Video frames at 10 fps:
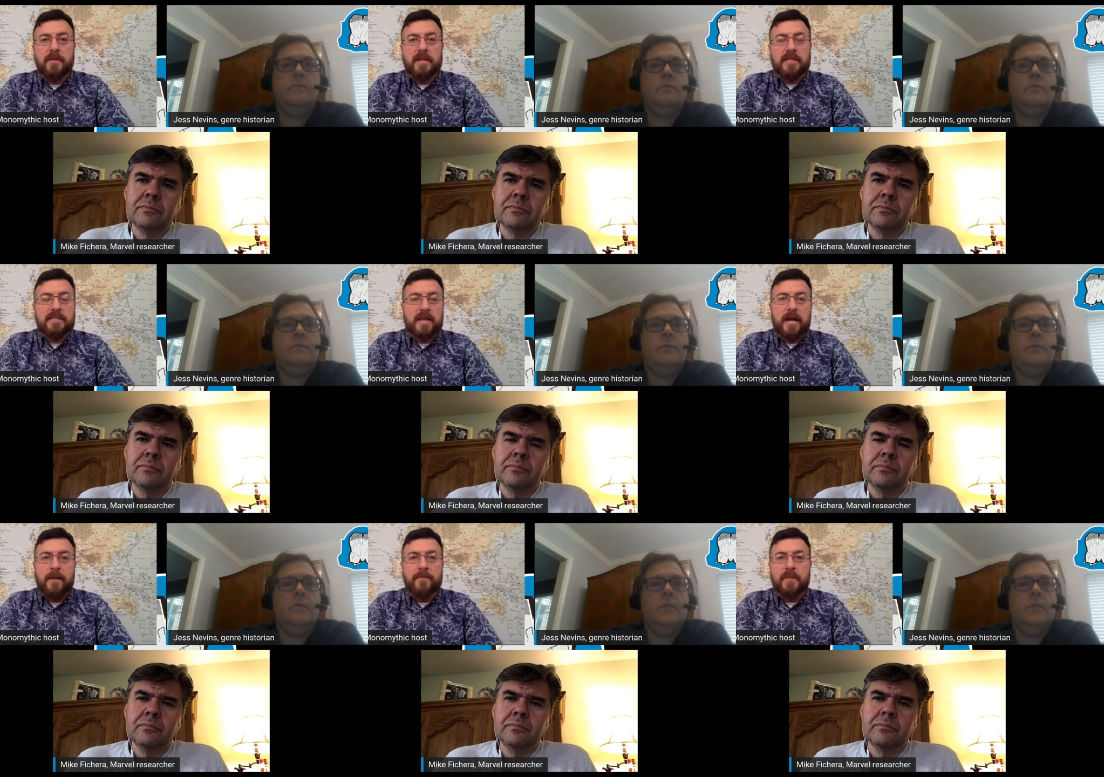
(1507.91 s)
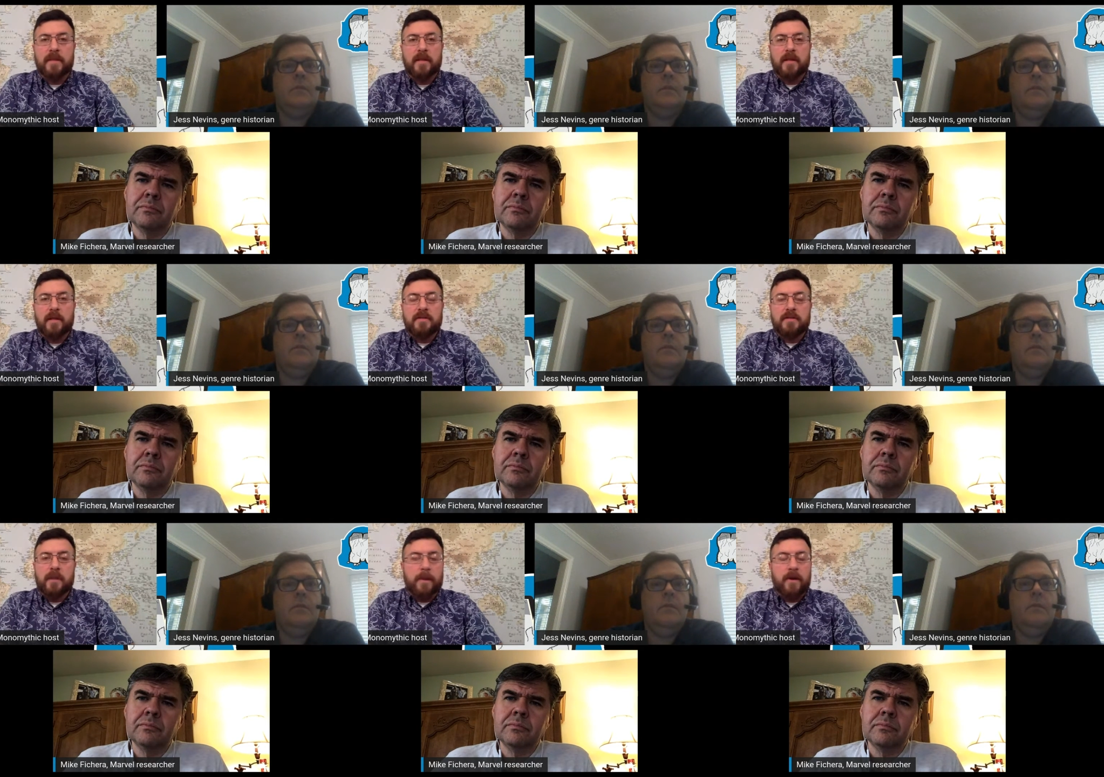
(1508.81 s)
Speaker 1: But at the time,
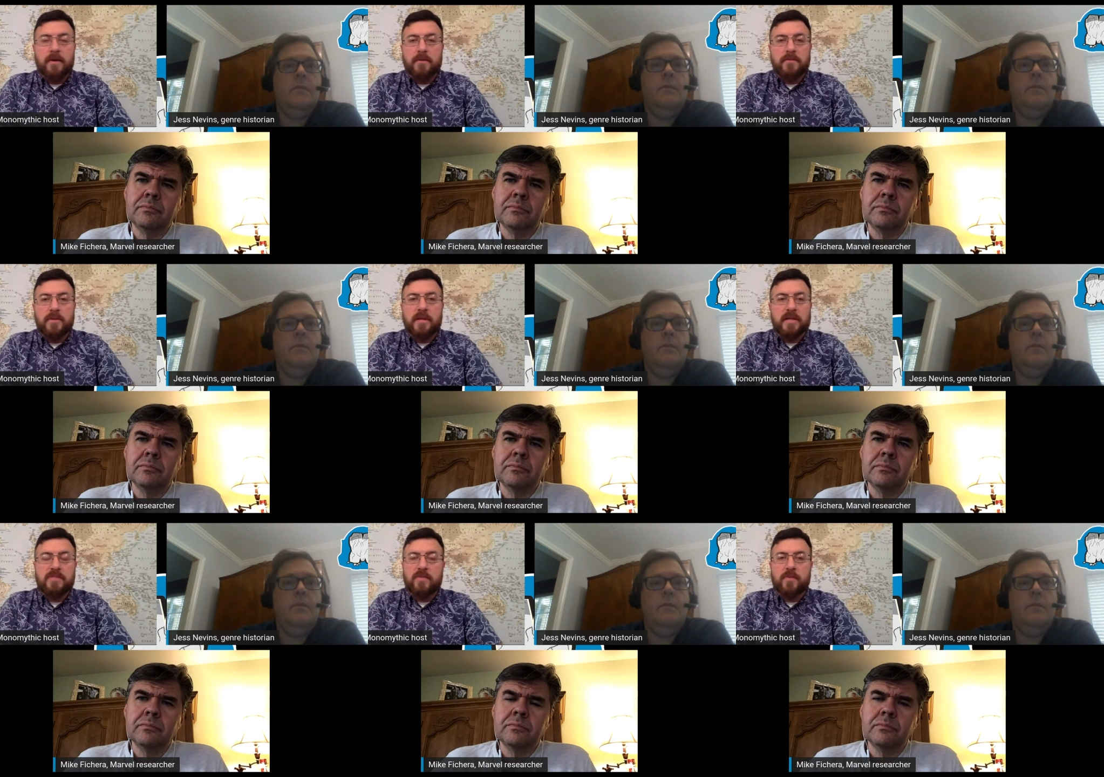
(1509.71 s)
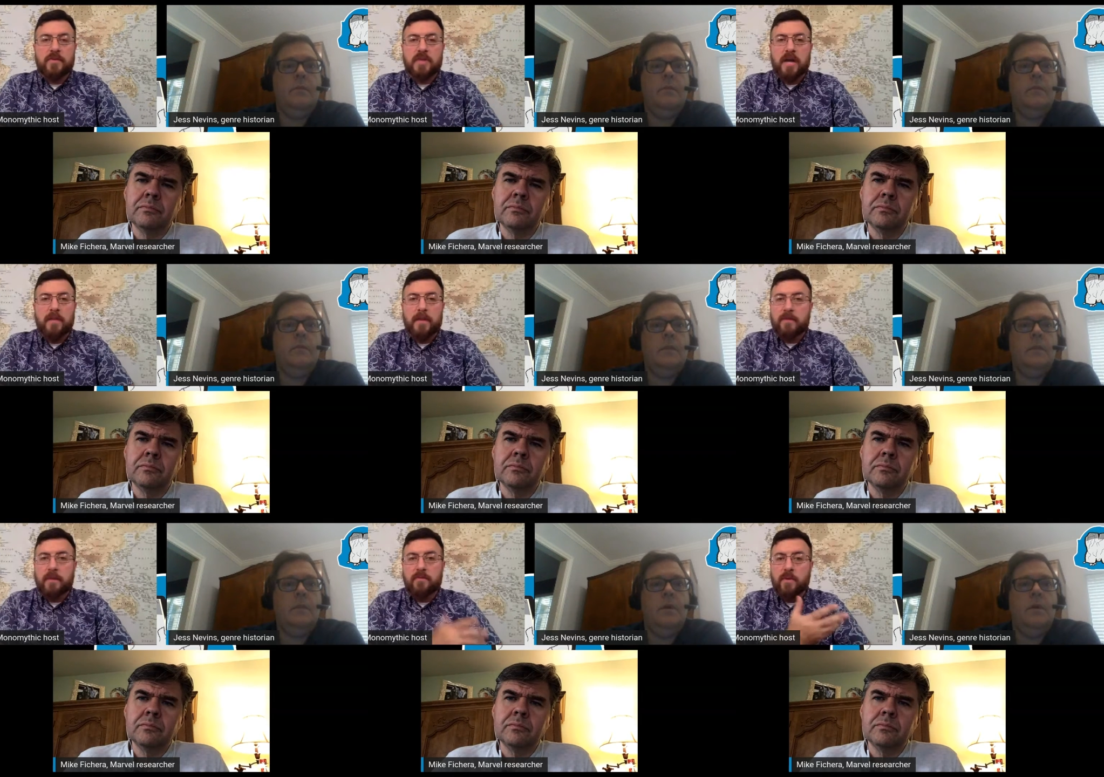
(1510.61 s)
a parent looking at this for the first time
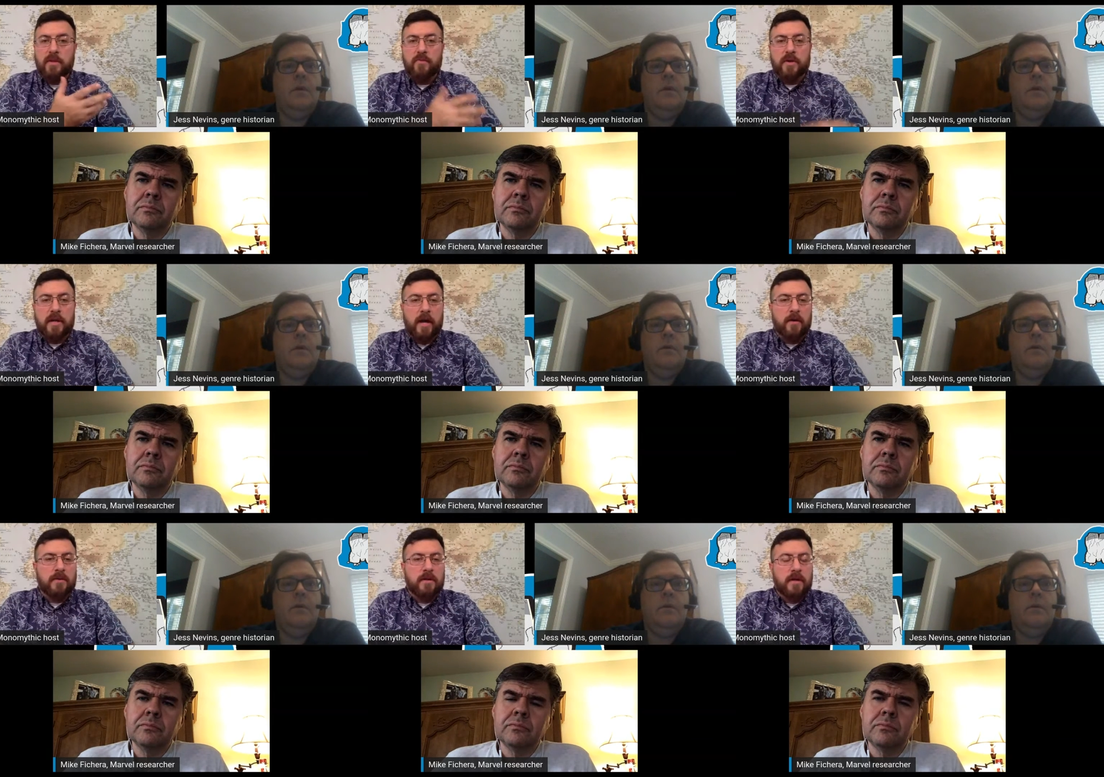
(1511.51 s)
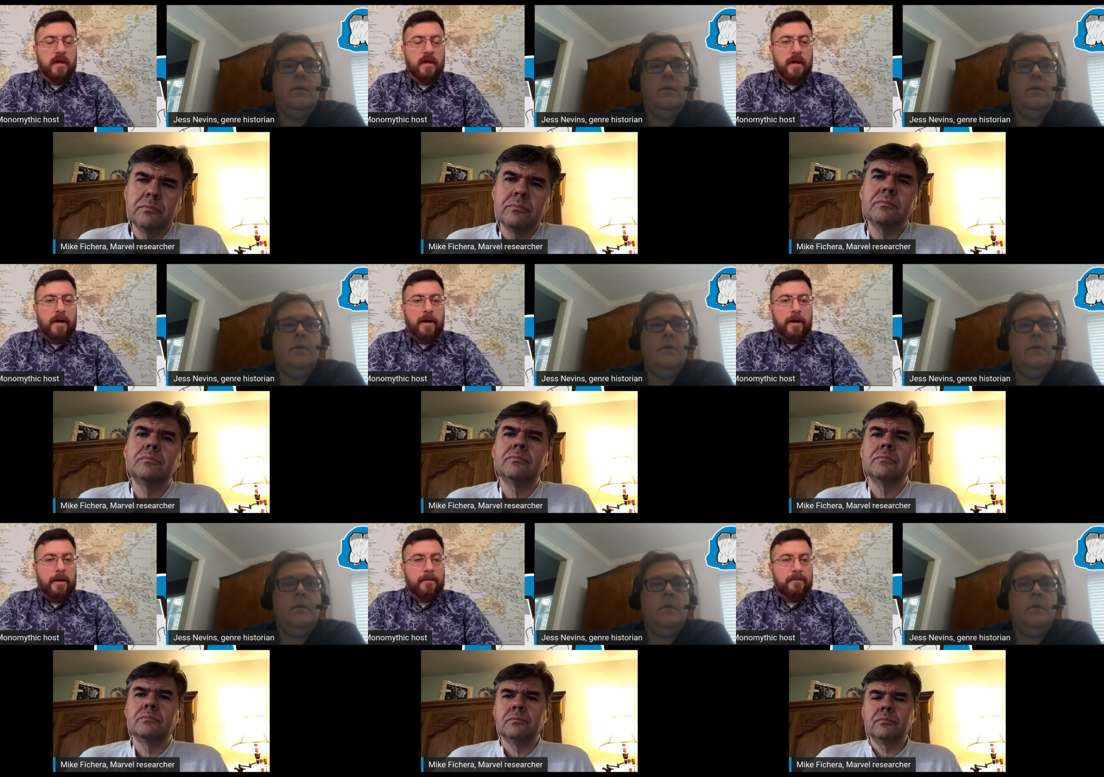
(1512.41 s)
might, might really freak out.
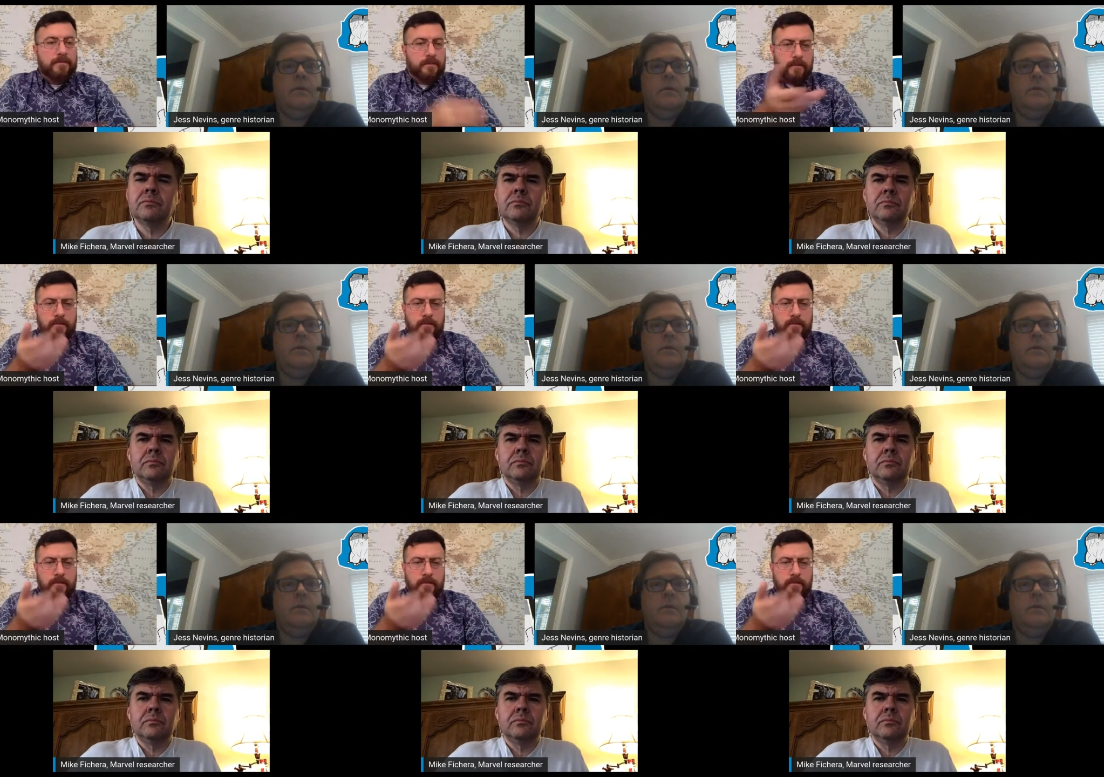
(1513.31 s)
Um,